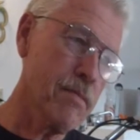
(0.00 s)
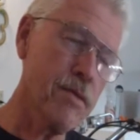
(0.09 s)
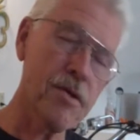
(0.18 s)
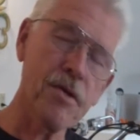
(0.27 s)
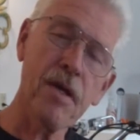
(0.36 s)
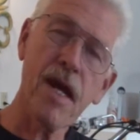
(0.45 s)

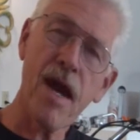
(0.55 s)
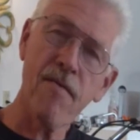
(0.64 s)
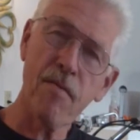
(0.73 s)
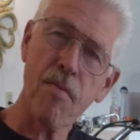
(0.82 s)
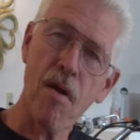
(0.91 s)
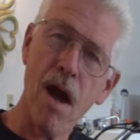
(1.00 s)
you're going to have
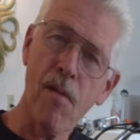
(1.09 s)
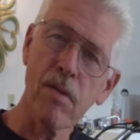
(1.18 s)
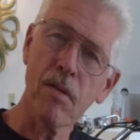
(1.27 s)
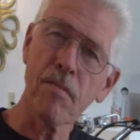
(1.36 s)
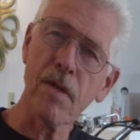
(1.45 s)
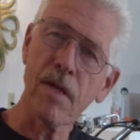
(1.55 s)
a
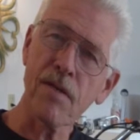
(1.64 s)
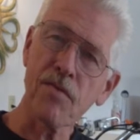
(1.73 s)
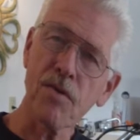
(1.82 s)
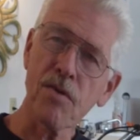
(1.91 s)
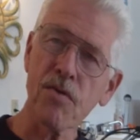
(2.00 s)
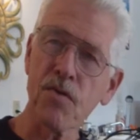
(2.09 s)
problem as
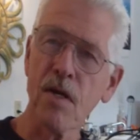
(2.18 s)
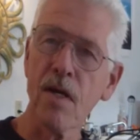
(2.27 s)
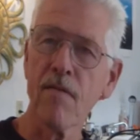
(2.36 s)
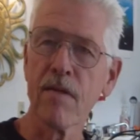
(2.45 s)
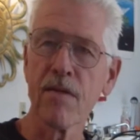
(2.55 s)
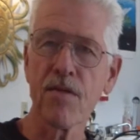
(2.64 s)
those
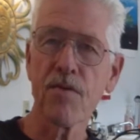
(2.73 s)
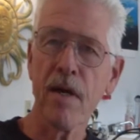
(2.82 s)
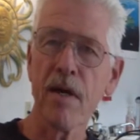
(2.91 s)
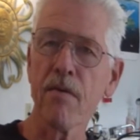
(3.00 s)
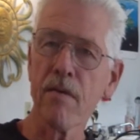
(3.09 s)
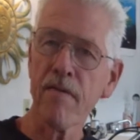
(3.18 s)
solvents
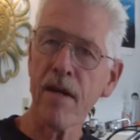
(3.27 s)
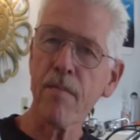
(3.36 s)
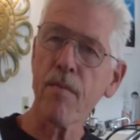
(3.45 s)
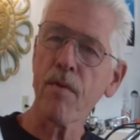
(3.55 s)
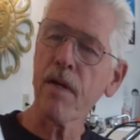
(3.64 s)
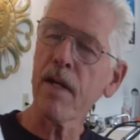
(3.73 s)
try to
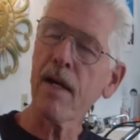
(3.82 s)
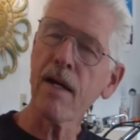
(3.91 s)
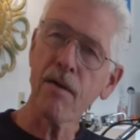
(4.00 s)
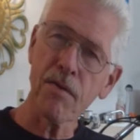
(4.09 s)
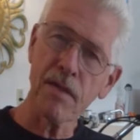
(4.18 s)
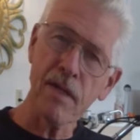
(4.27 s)
evaporate
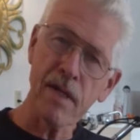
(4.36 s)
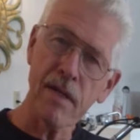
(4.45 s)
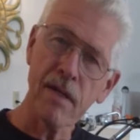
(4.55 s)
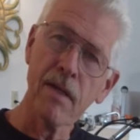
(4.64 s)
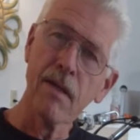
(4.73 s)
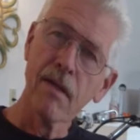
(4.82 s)
out, and
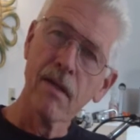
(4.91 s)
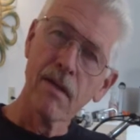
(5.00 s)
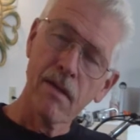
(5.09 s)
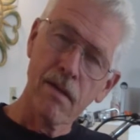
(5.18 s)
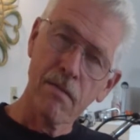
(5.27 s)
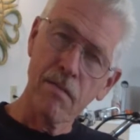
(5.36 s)

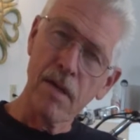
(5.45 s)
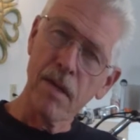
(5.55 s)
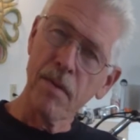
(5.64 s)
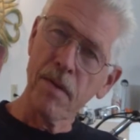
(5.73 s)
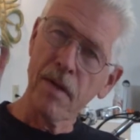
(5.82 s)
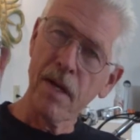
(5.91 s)

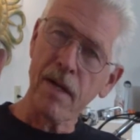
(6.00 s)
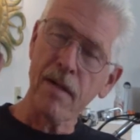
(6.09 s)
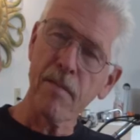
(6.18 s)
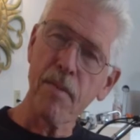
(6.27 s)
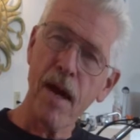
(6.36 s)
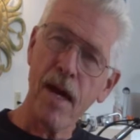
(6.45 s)
maybe you're not
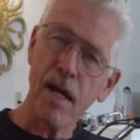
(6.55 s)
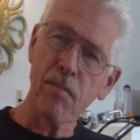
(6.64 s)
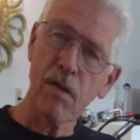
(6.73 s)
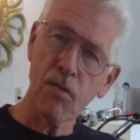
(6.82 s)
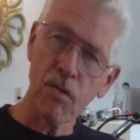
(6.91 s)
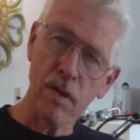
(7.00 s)

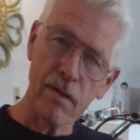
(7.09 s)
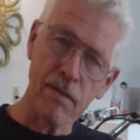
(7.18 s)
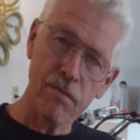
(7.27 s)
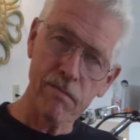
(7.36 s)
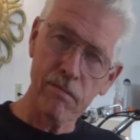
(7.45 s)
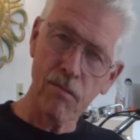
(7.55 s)
compatible
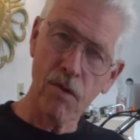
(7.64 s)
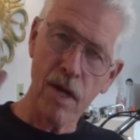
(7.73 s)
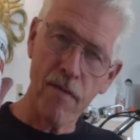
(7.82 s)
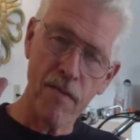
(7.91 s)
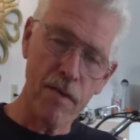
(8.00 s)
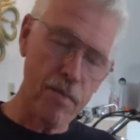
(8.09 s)
with
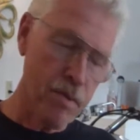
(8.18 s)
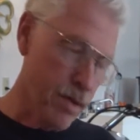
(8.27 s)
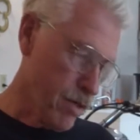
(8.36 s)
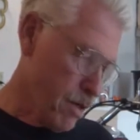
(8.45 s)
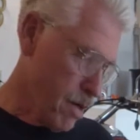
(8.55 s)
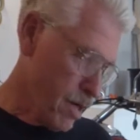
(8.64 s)
whatever you're putting
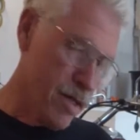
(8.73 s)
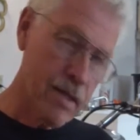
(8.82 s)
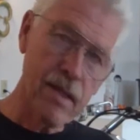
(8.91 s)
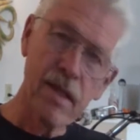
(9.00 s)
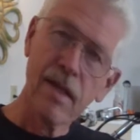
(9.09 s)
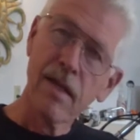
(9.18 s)
on.
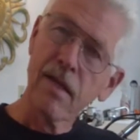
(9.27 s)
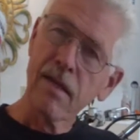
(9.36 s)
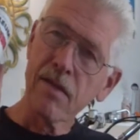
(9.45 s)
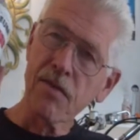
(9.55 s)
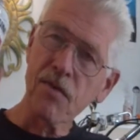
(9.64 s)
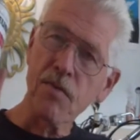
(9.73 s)
And
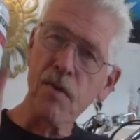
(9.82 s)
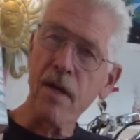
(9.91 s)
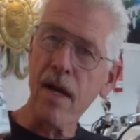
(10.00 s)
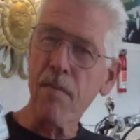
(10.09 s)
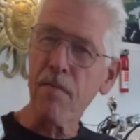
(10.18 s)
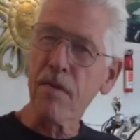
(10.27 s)
this is what
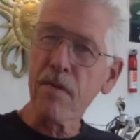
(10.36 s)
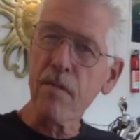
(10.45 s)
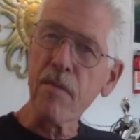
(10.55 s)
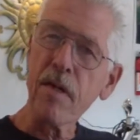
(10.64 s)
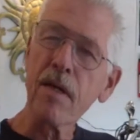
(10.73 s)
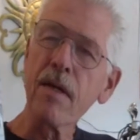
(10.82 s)
happened to
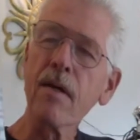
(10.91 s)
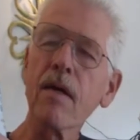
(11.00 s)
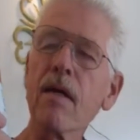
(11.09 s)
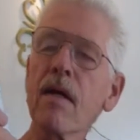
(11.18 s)
me.